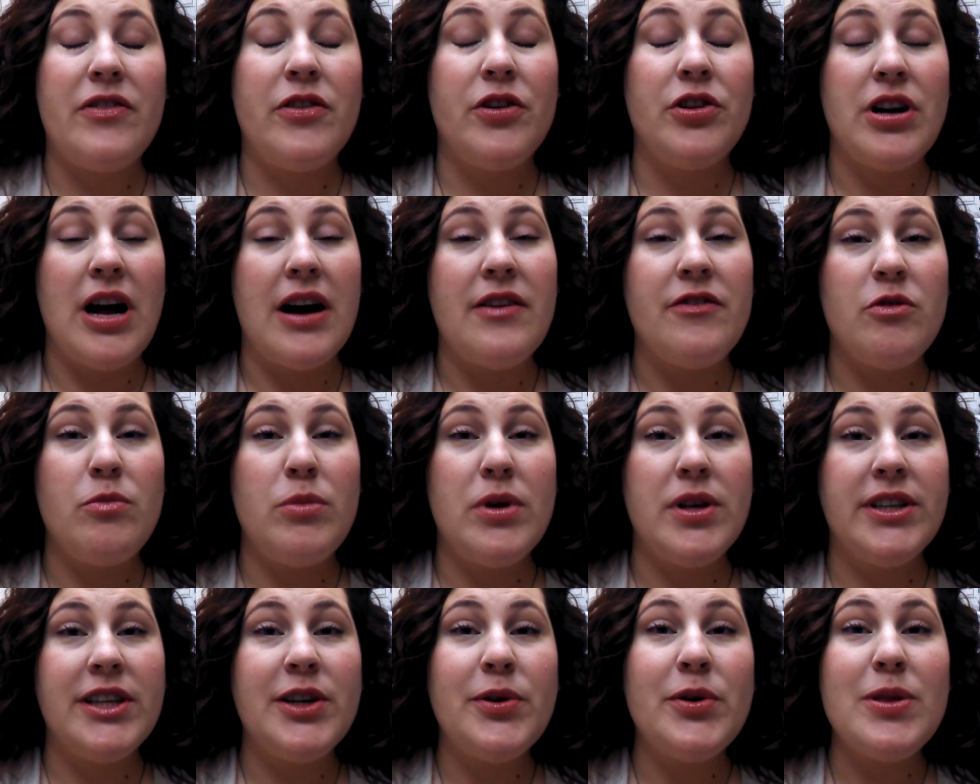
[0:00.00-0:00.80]
If you're not
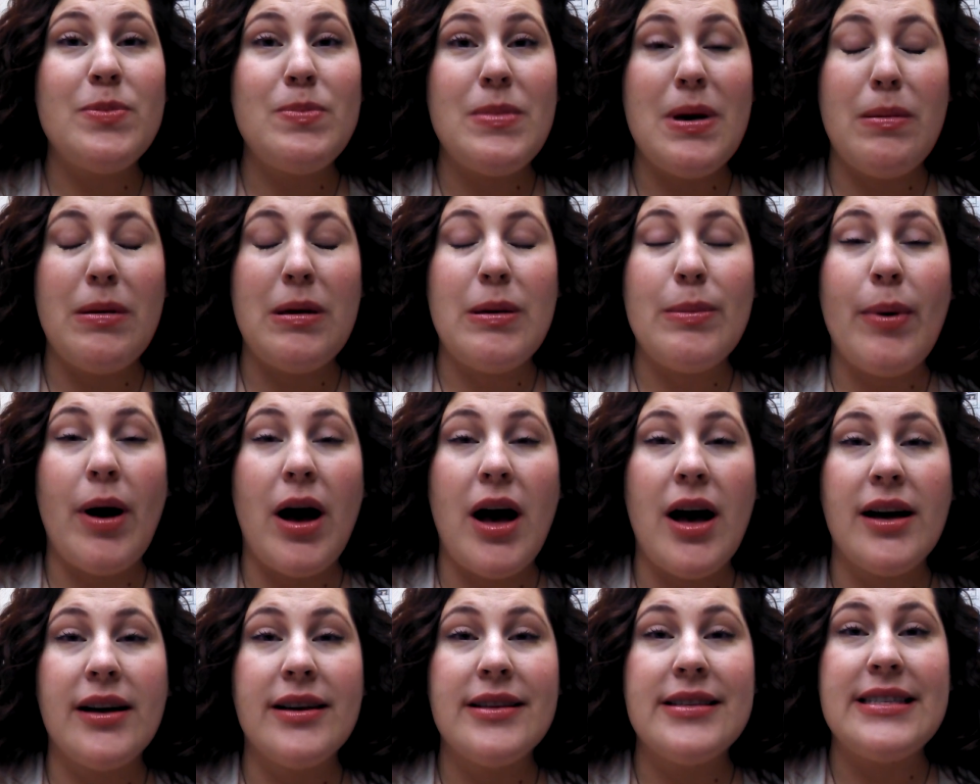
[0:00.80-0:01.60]
familiar with
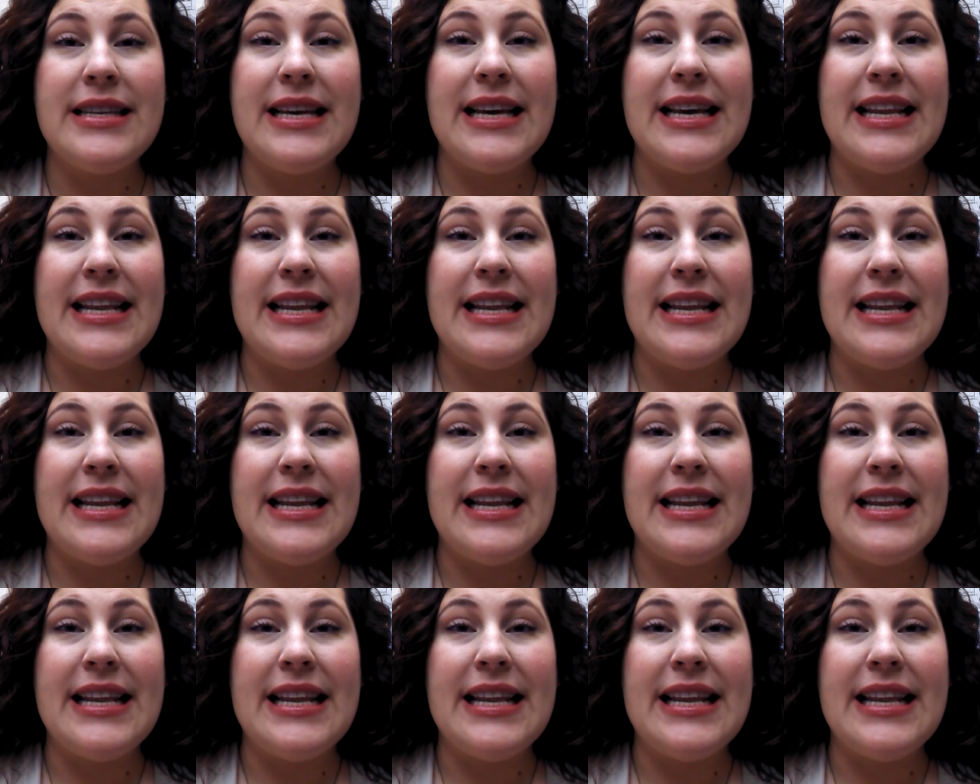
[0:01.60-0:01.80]
Memebox,